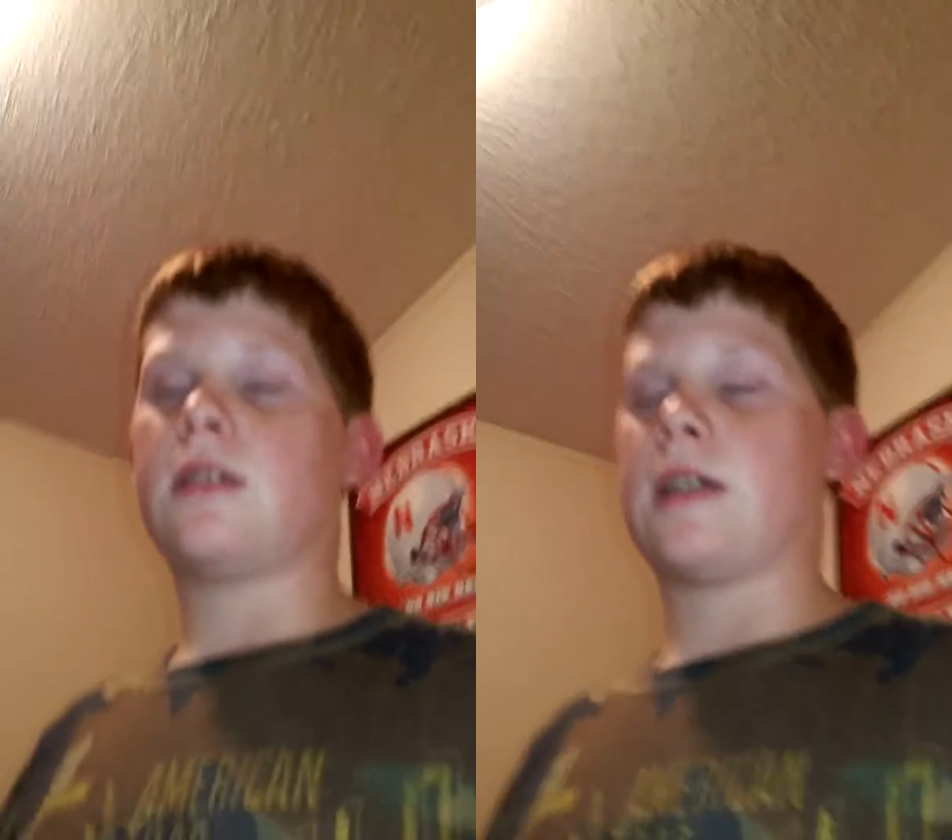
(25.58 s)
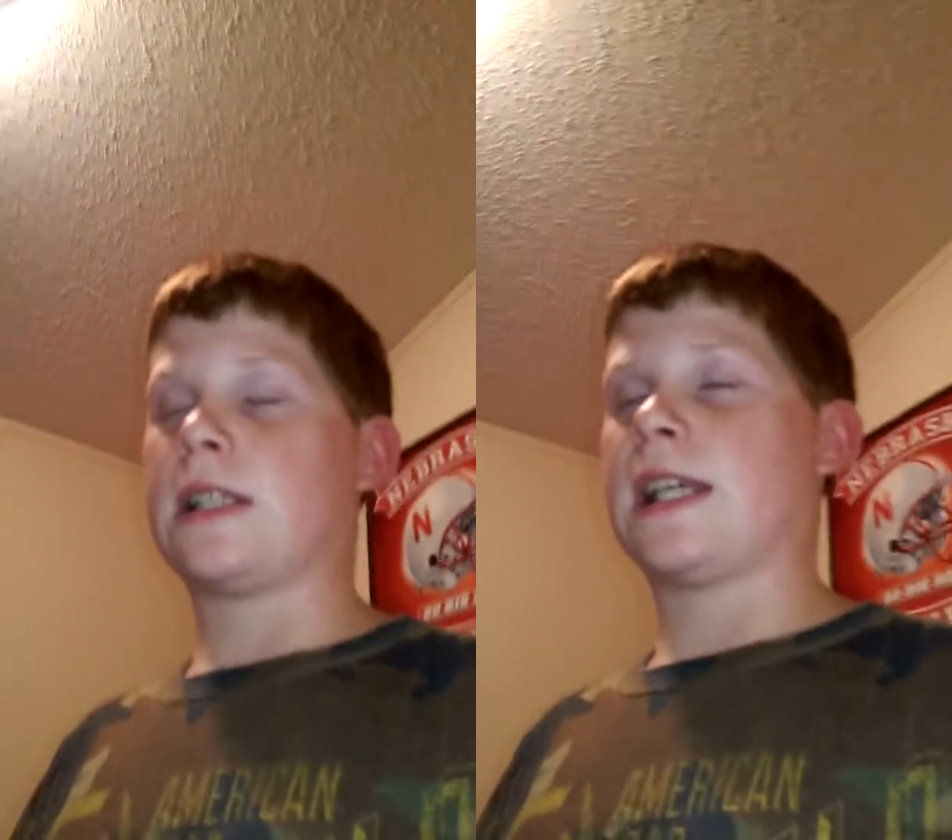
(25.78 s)

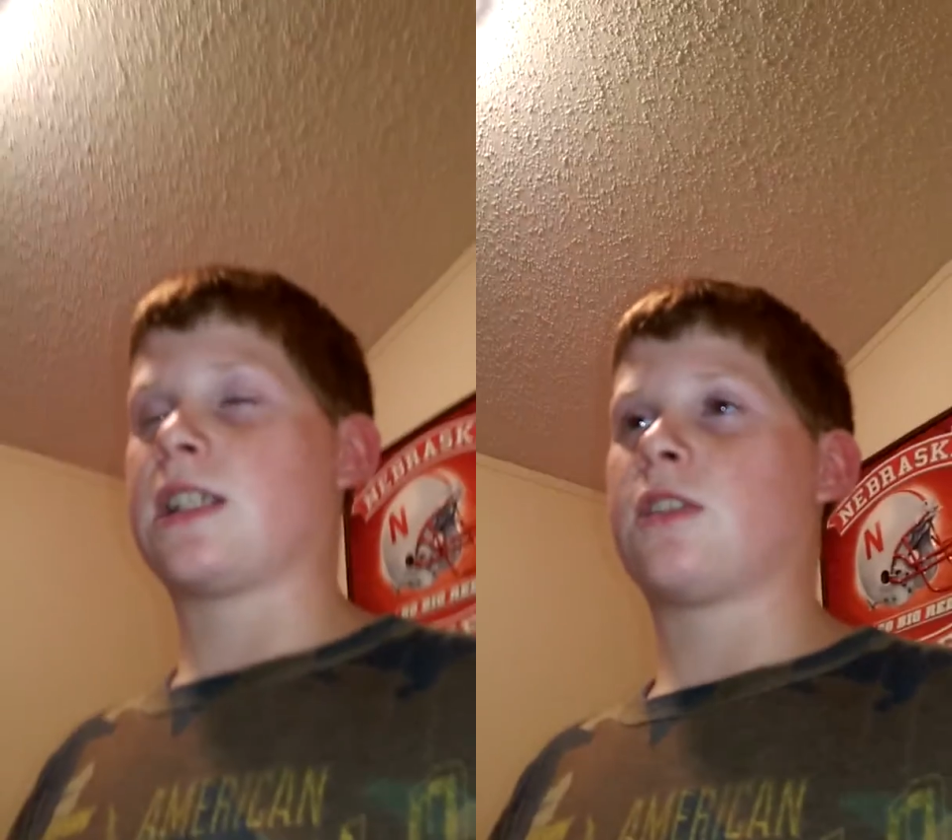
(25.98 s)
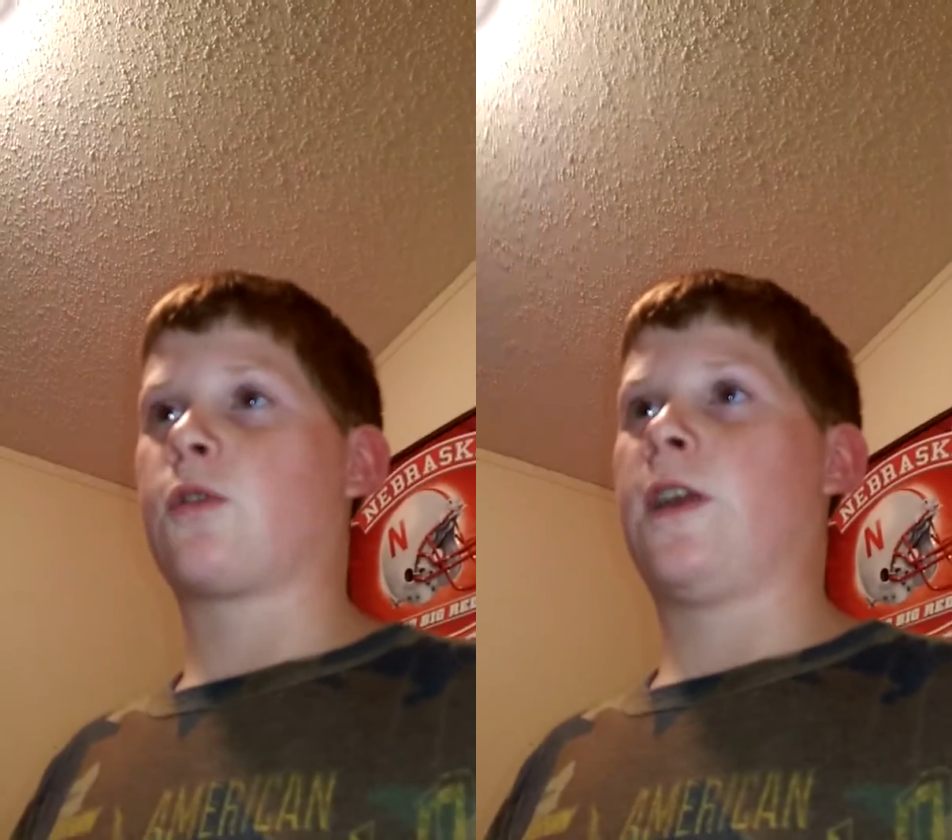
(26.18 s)

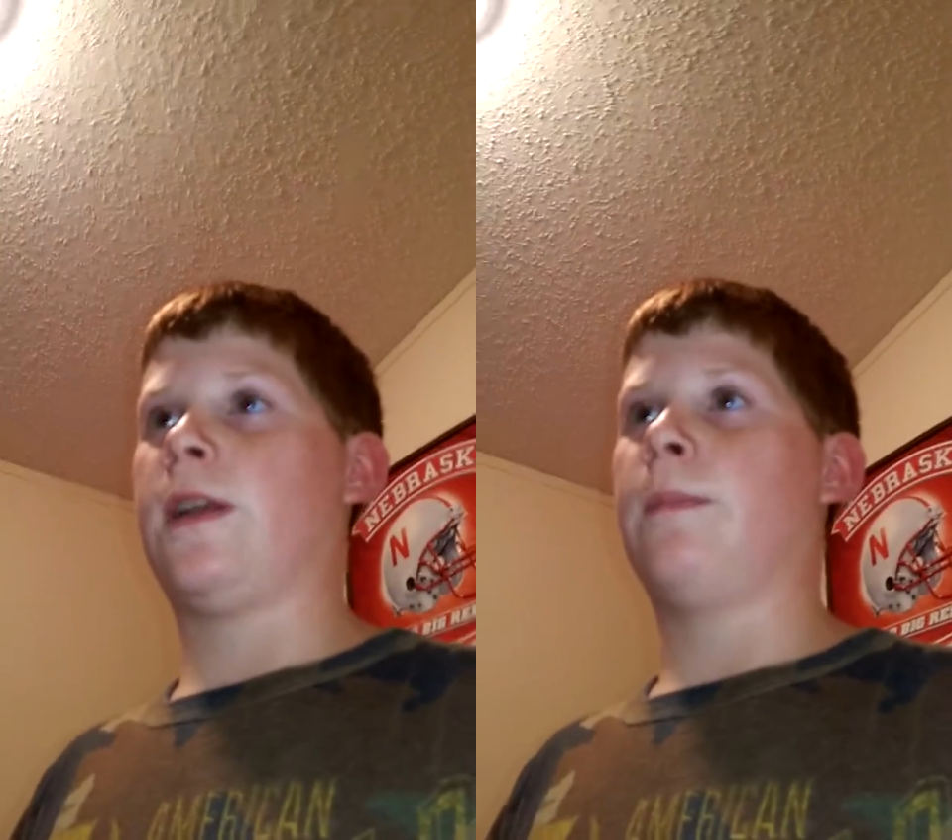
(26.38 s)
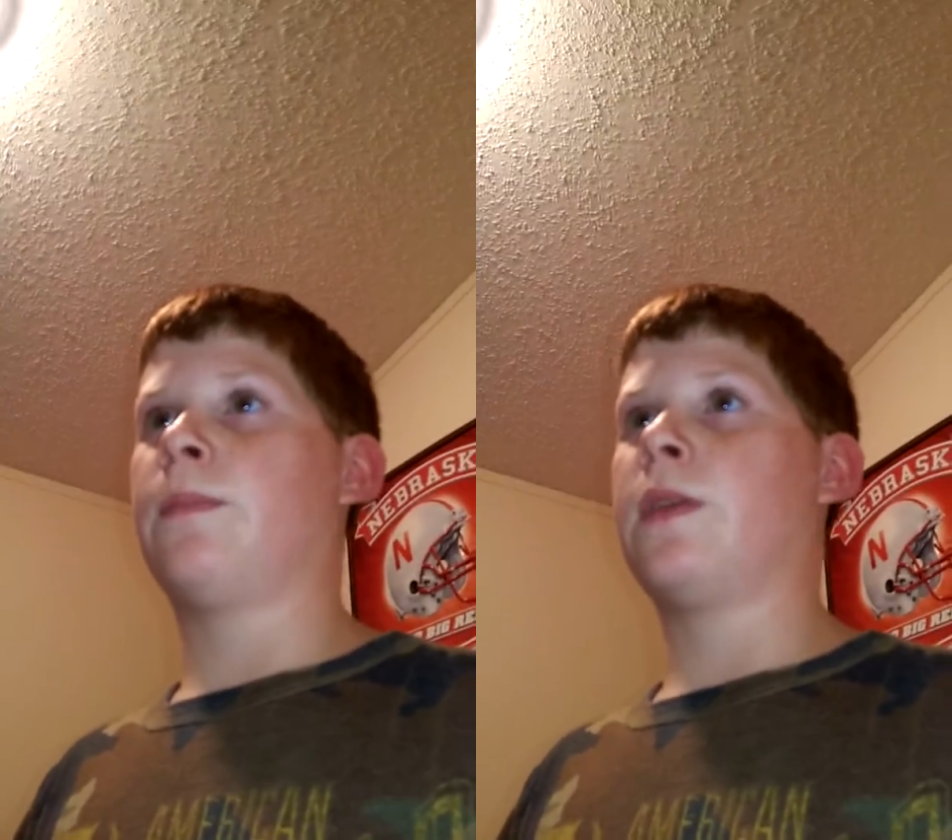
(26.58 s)
Assassin's
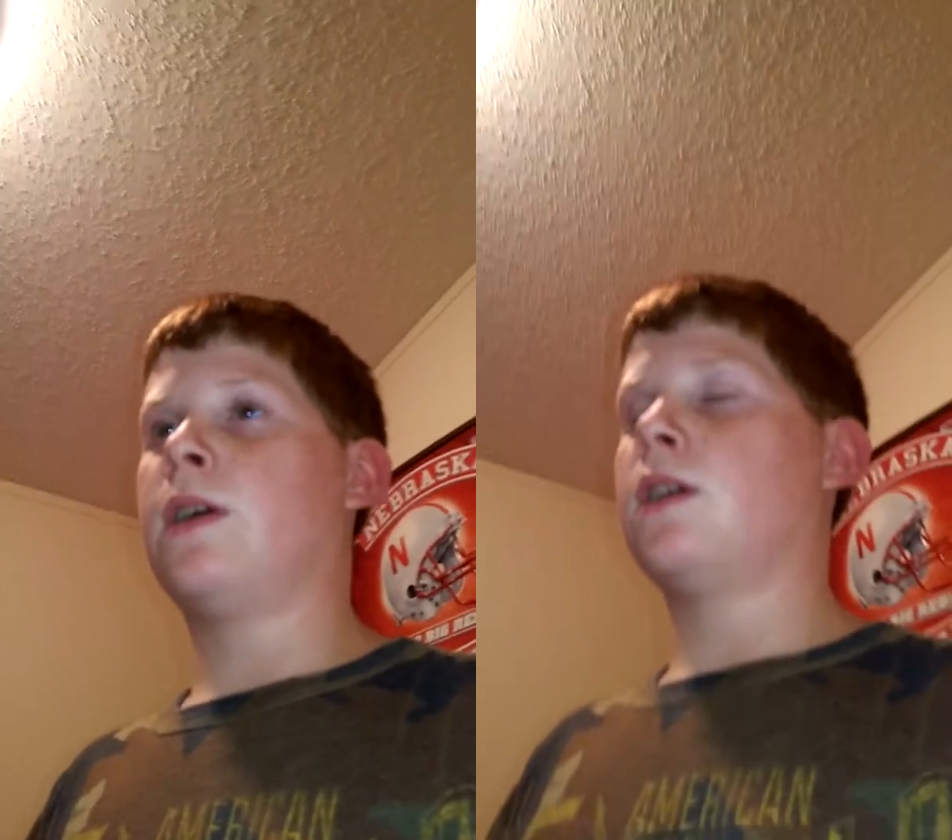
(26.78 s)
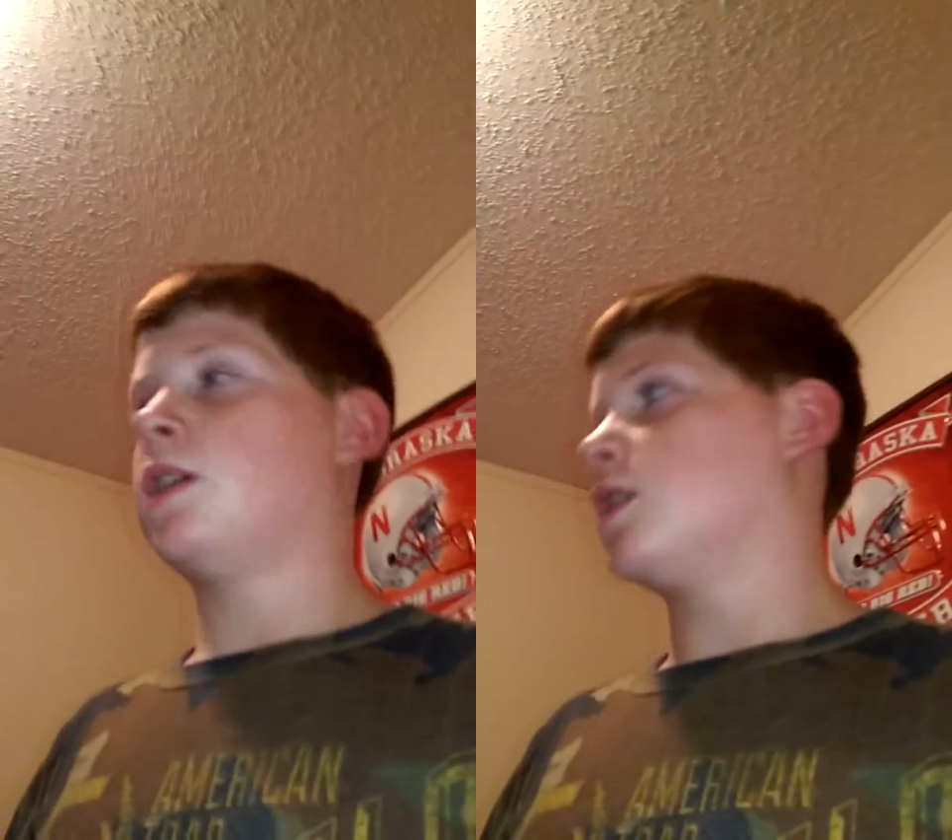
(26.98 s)
Creed.
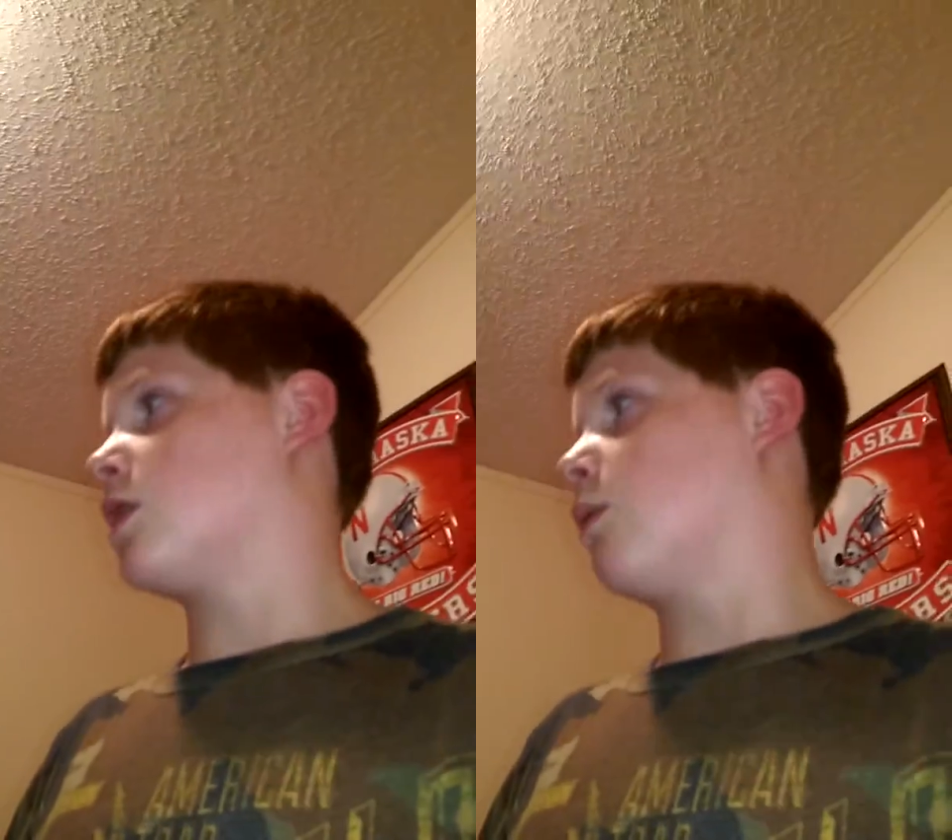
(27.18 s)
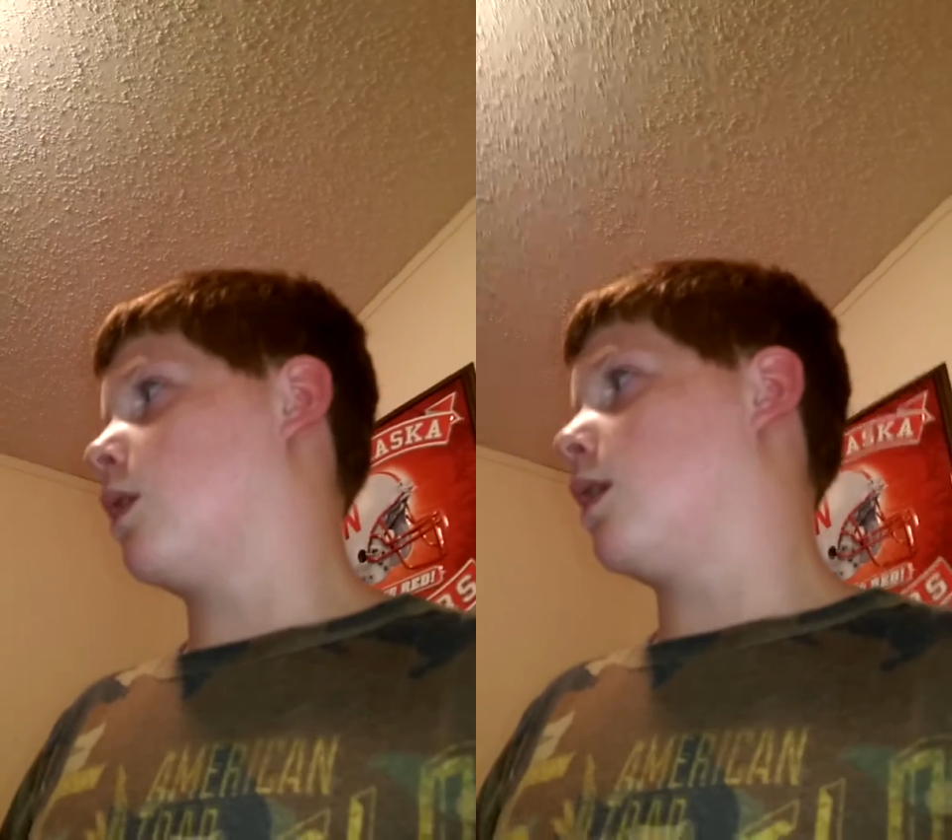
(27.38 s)

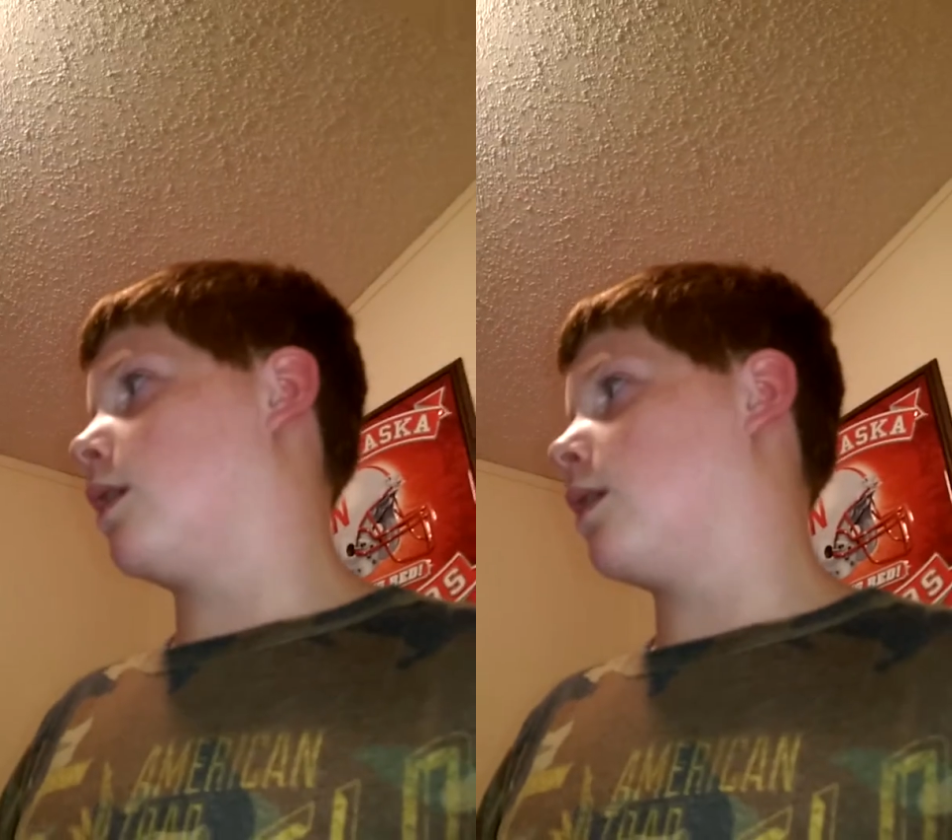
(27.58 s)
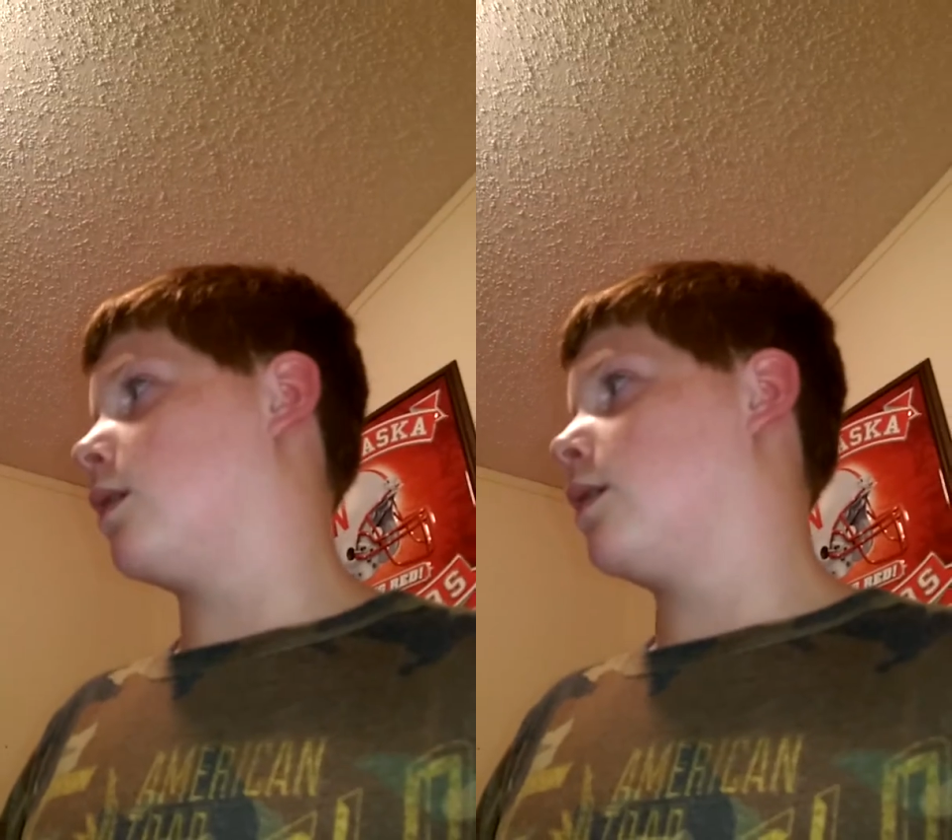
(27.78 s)
So, uh,